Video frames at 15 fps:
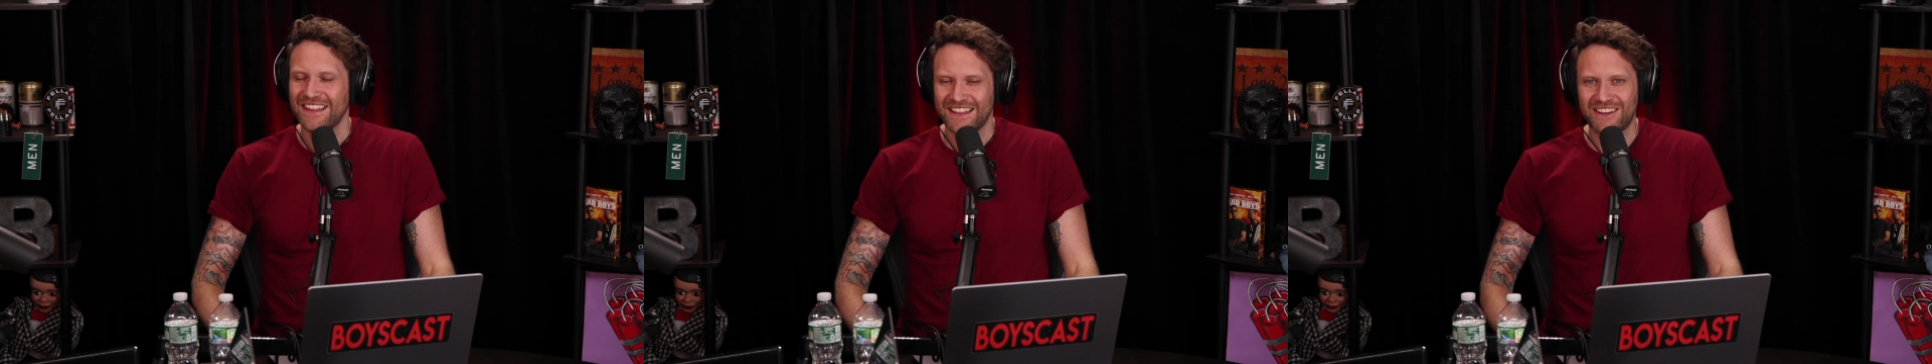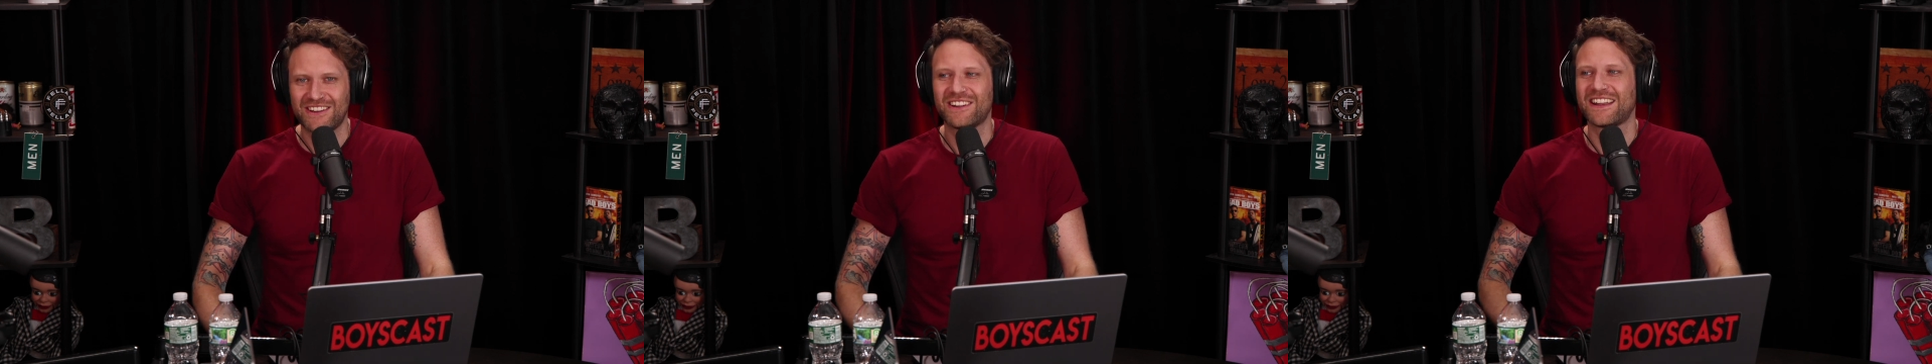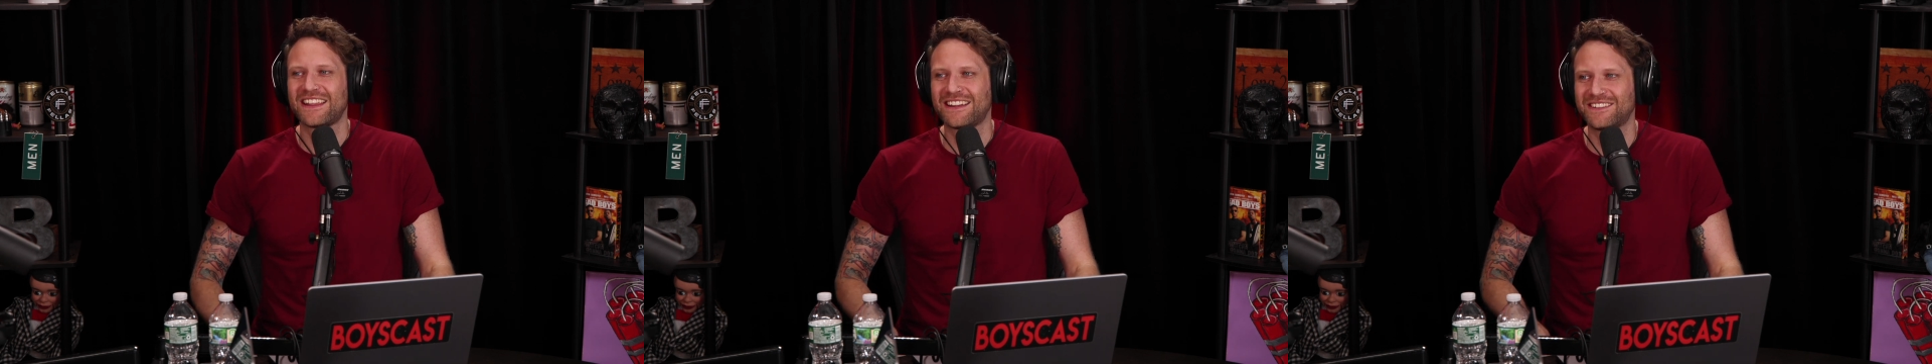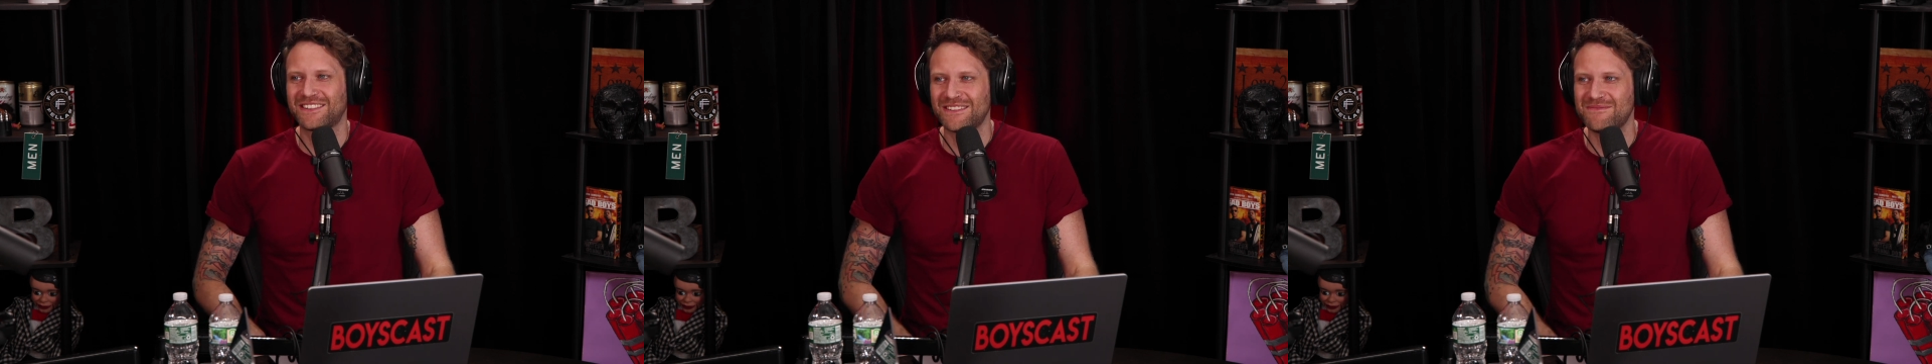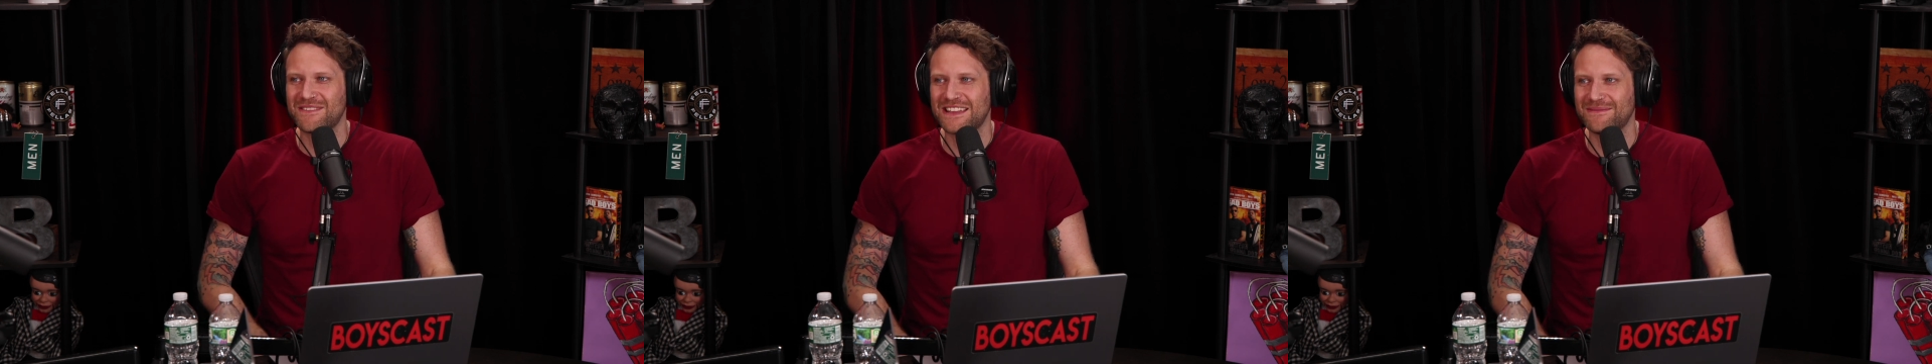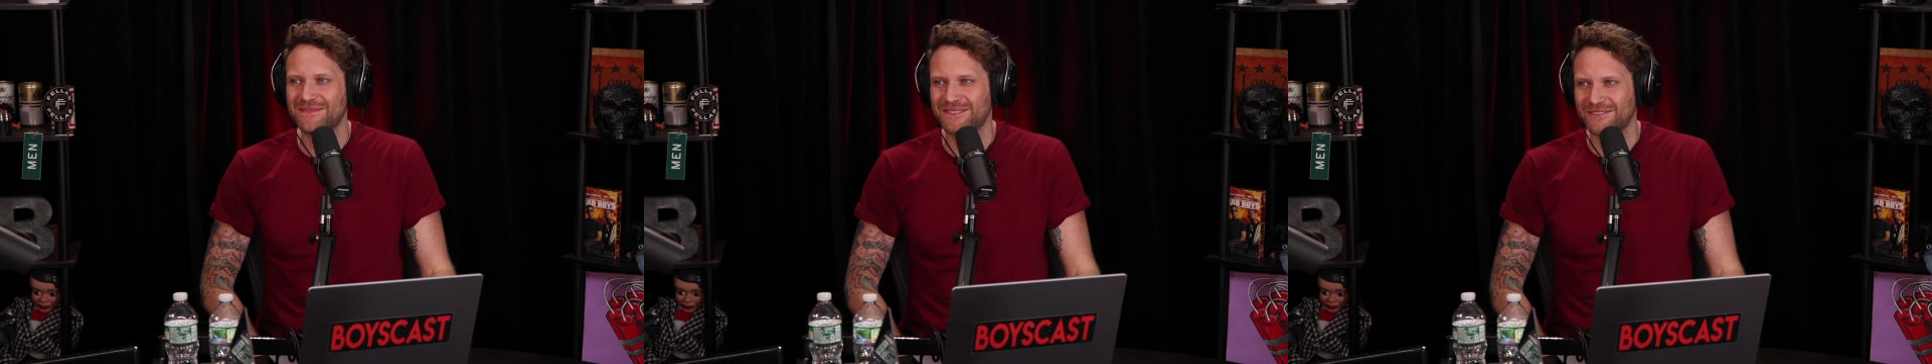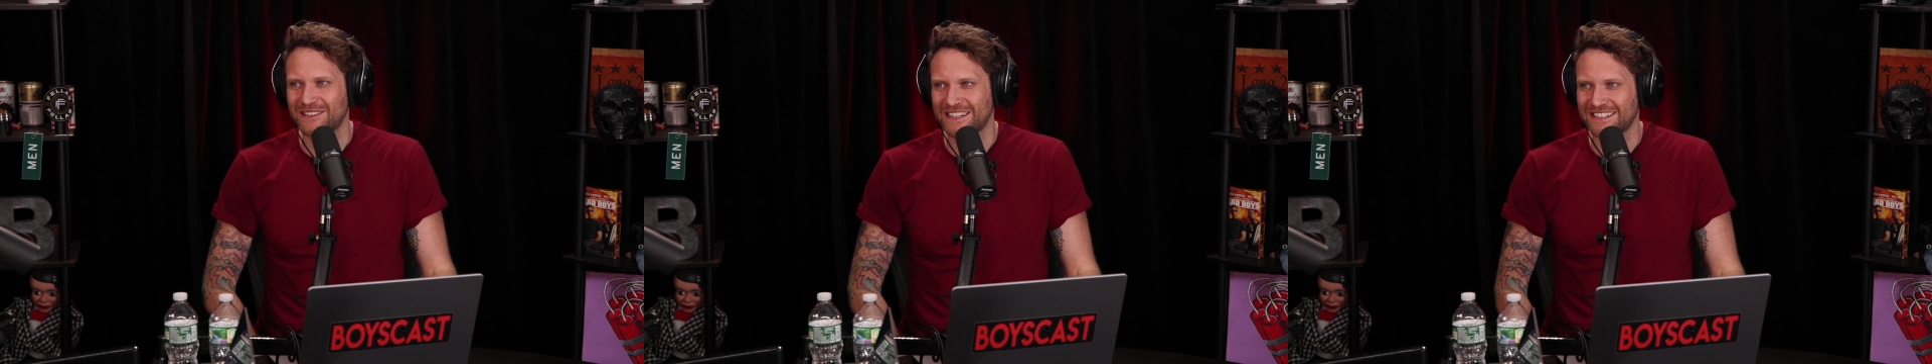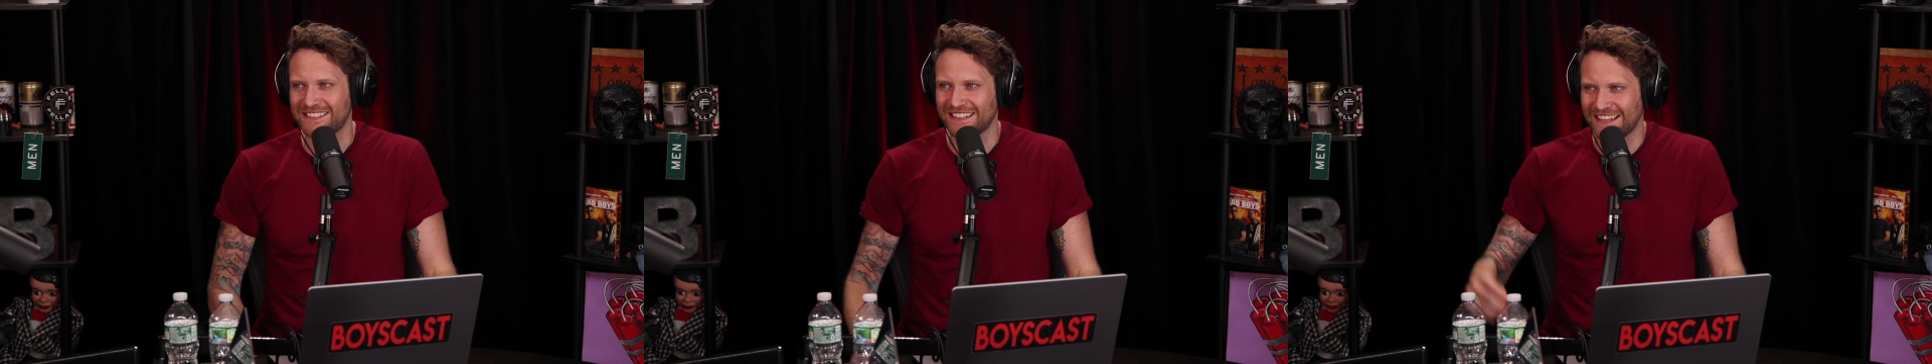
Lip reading: You know how they do the memes where it's